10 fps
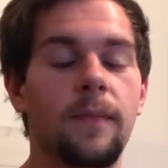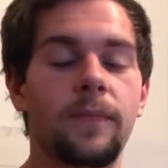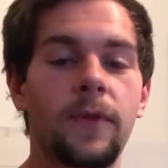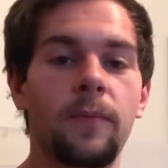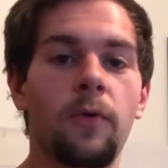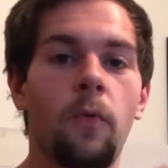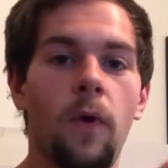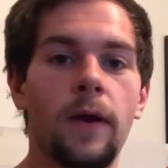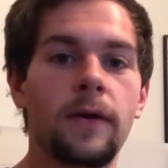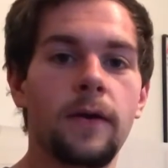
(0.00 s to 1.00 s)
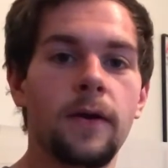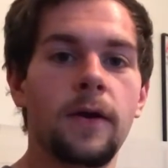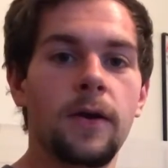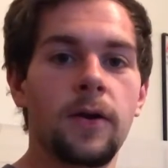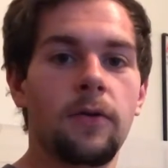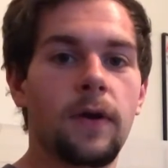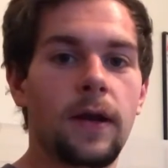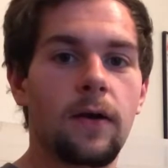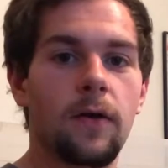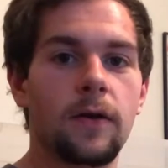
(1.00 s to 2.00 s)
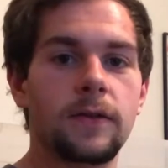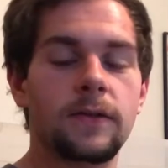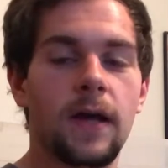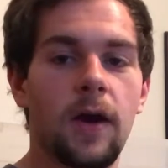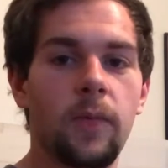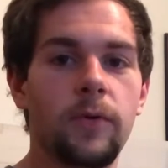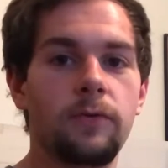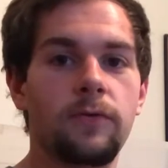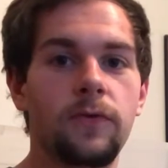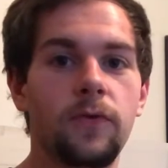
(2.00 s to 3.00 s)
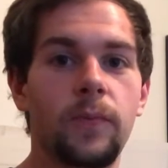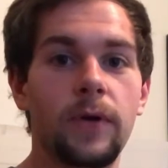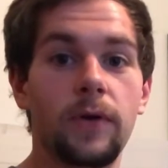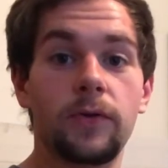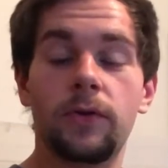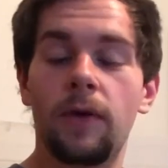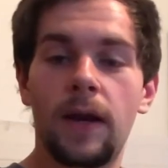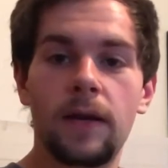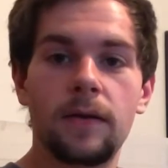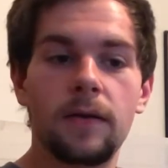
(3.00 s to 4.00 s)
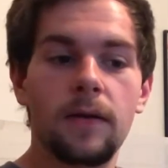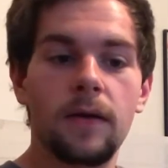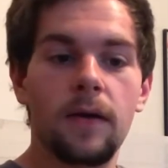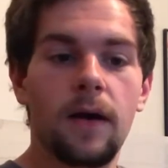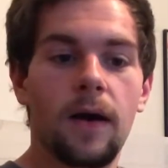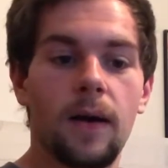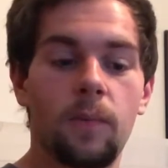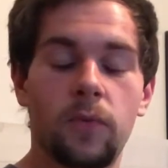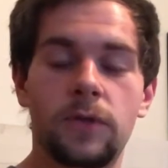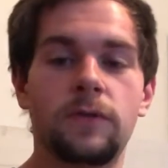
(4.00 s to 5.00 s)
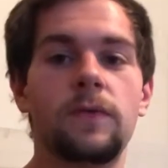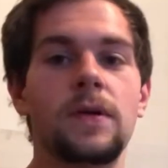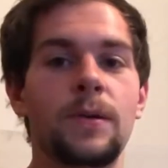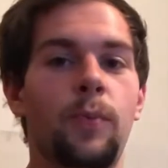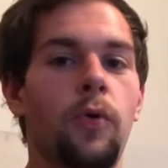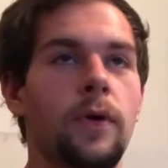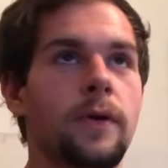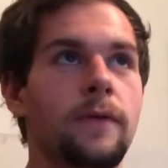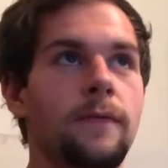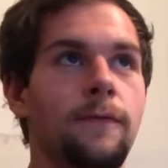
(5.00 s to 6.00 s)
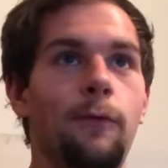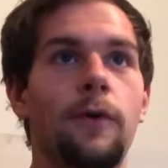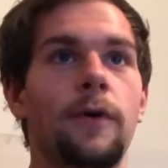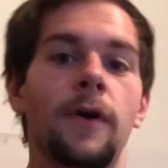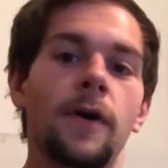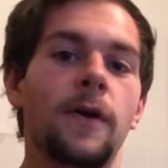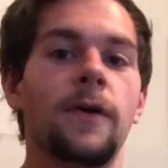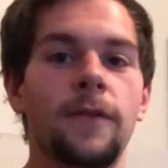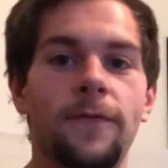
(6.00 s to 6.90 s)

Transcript: Number 1, credit cards help you to build credit, which is really important for the